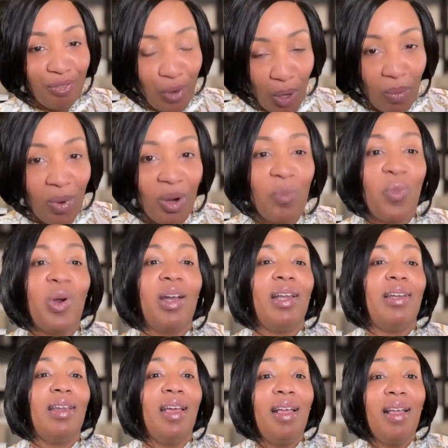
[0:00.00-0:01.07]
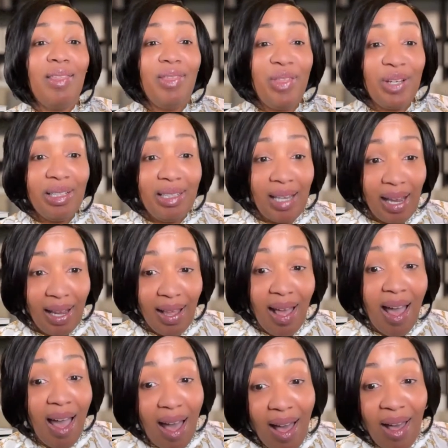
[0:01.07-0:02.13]
411 the day
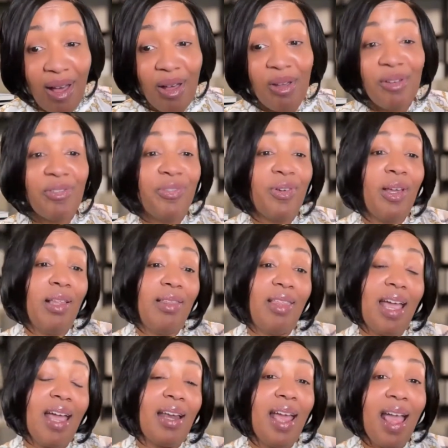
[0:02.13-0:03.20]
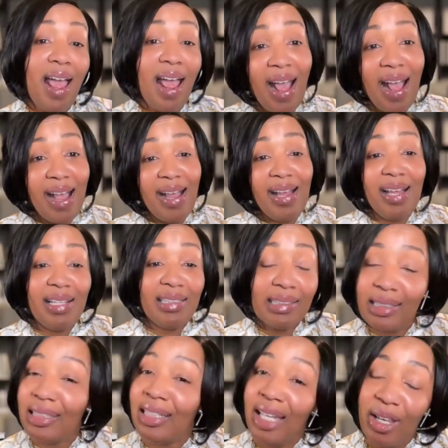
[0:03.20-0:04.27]
of, that, hey,
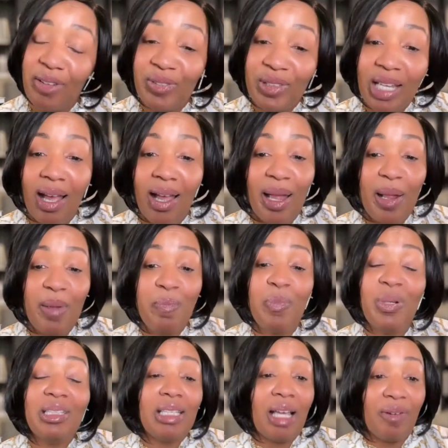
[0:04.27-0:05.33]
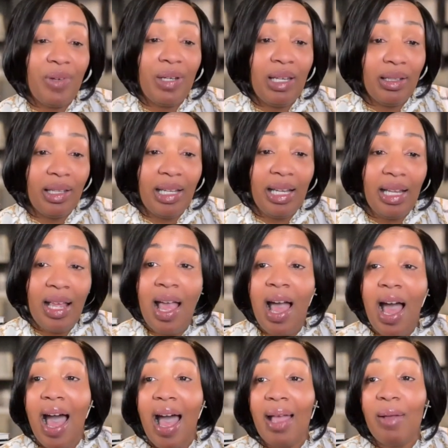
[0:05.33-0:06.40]
it's gift time, but definitely
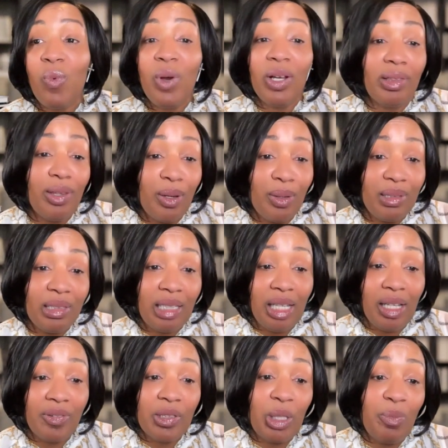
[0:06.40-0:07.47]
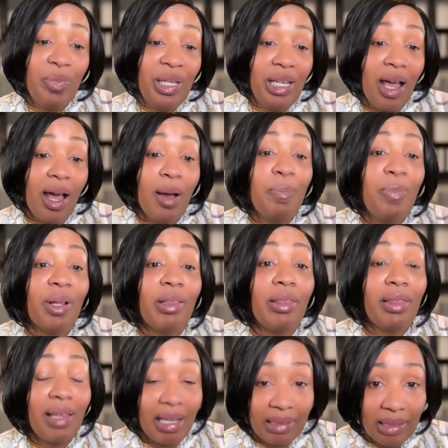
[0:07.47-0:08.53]
I want those gifts to be a
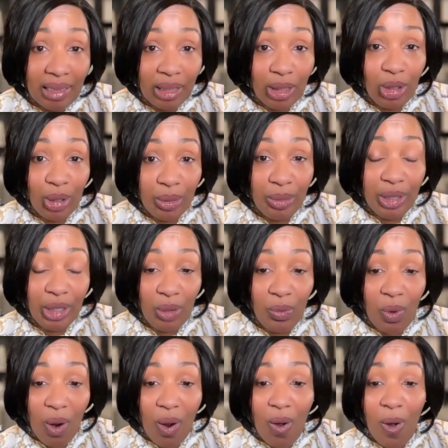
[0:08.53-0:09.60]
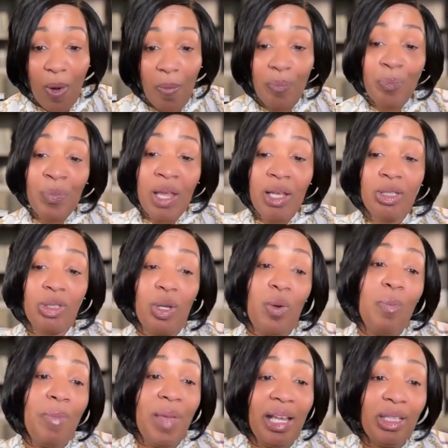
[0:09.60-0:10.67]
blessing to you all. So
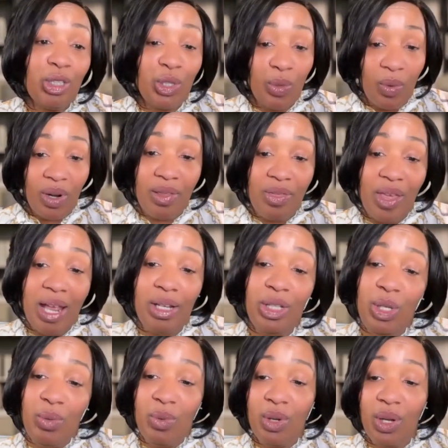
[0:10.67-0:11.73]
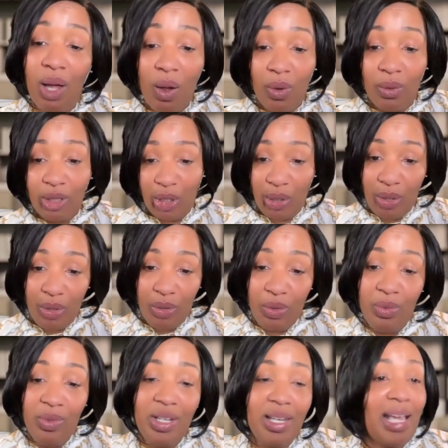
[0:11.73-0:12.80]
make sure that you go
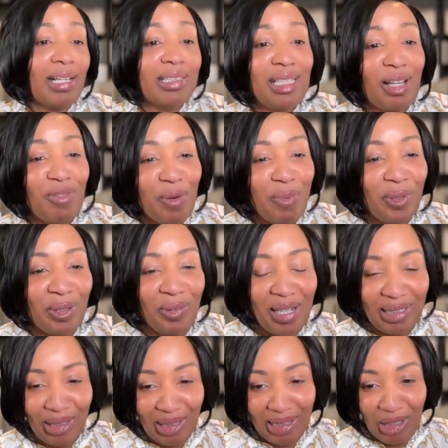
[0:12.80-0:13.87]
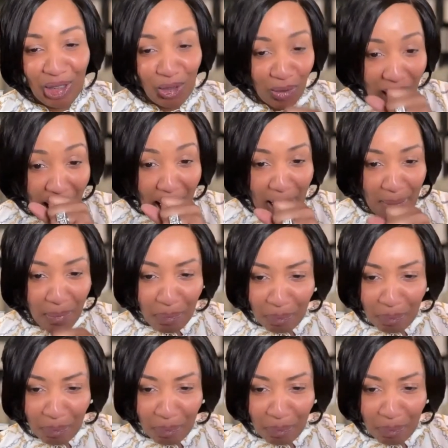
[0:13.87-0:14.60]
to Next Level Progression Tribe.